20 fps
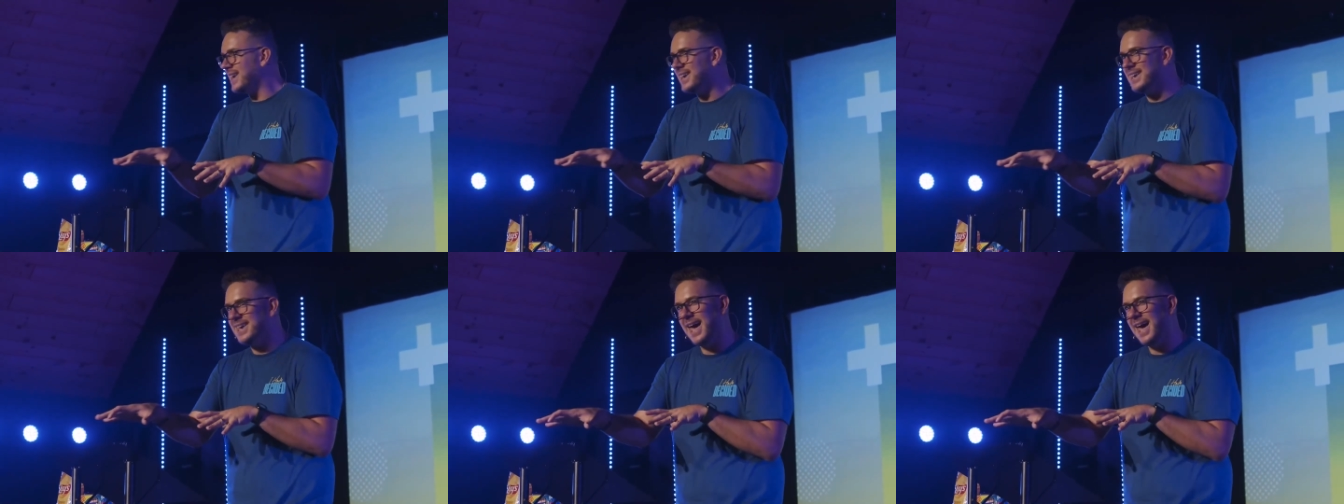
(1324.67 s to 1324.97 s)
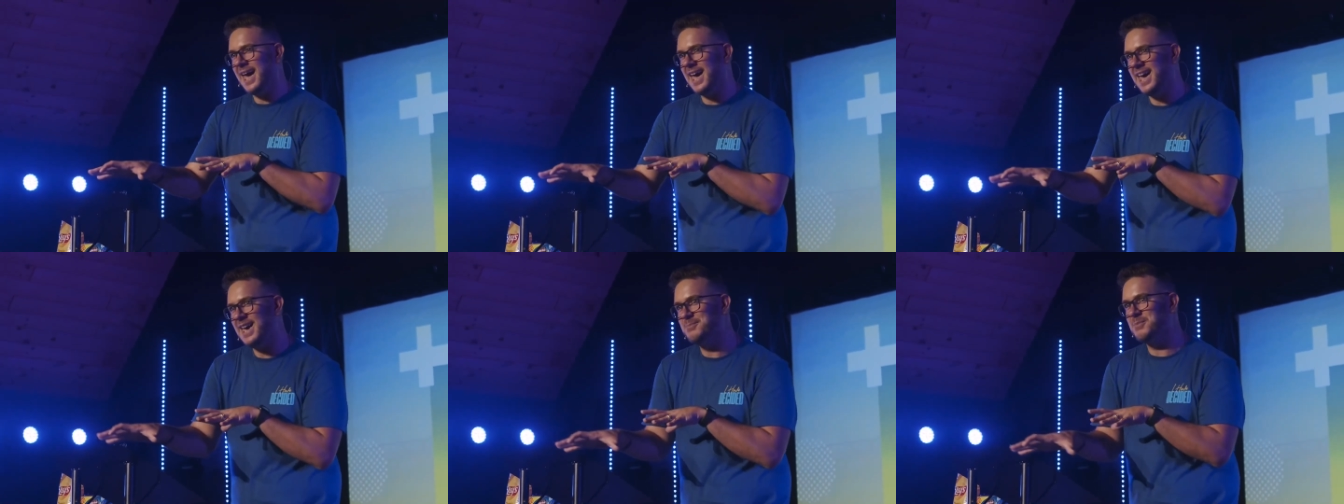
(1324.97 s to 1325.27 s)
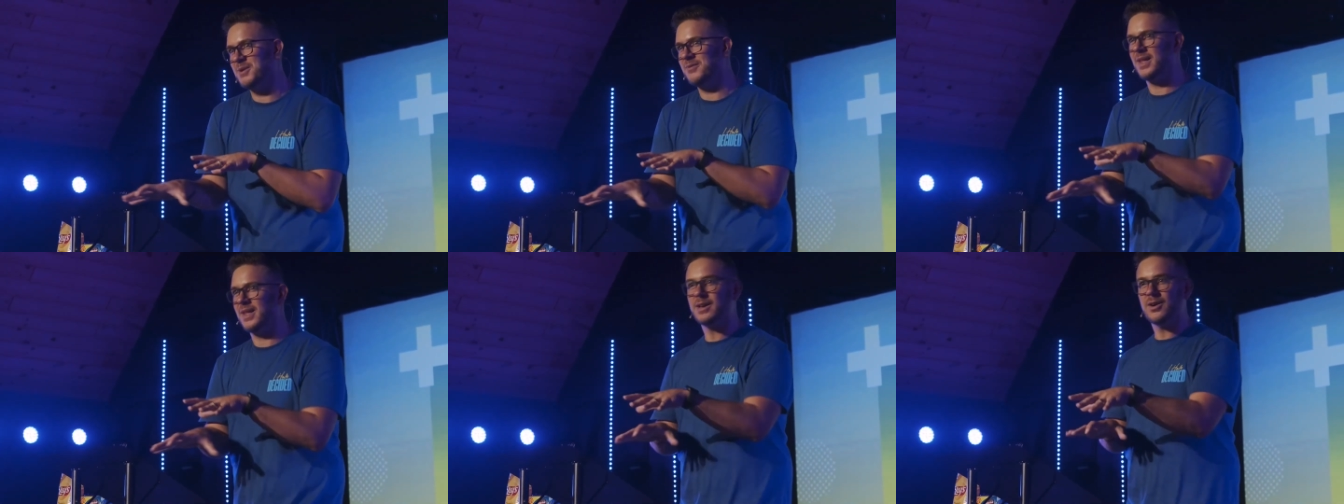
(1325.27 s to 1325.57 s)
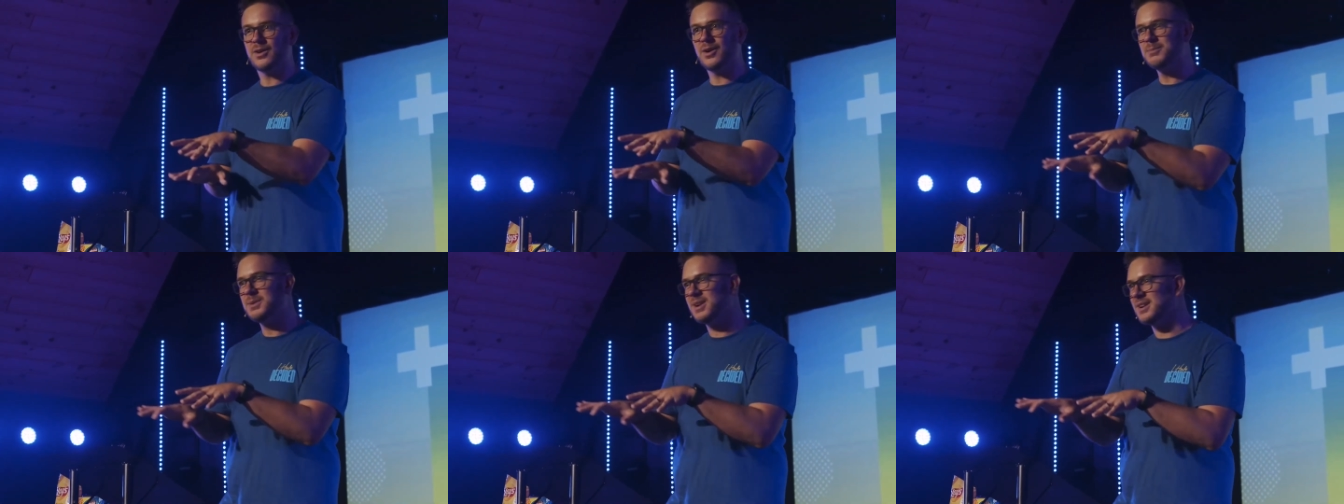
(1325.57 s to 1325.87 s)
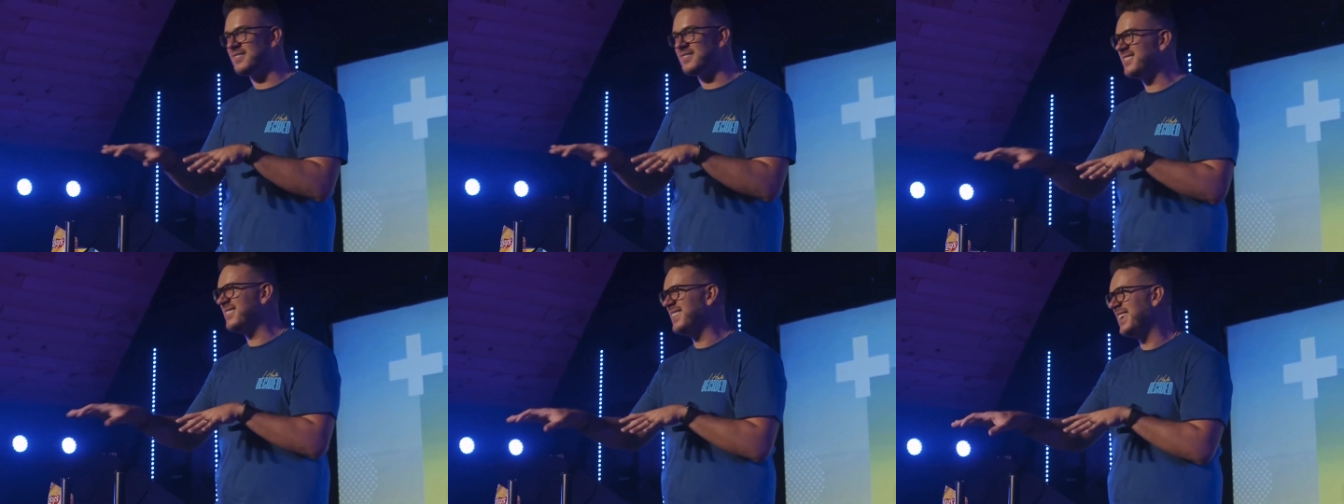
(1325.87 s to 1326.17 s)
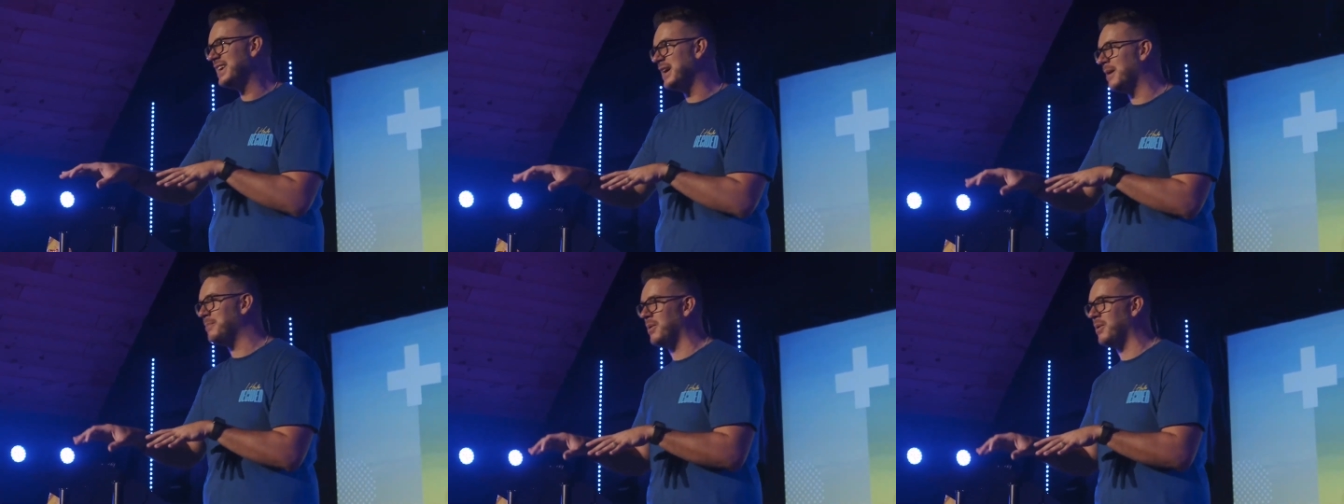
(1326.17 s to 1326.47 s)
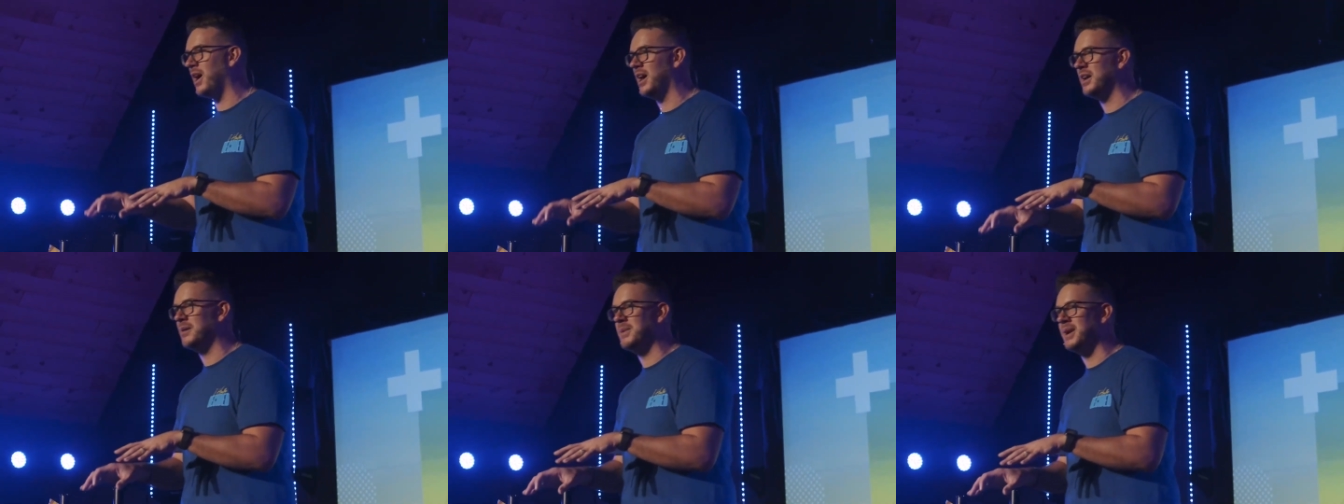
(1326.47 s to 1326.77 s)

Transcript: game of like, oh, I'm going to sneak up on him.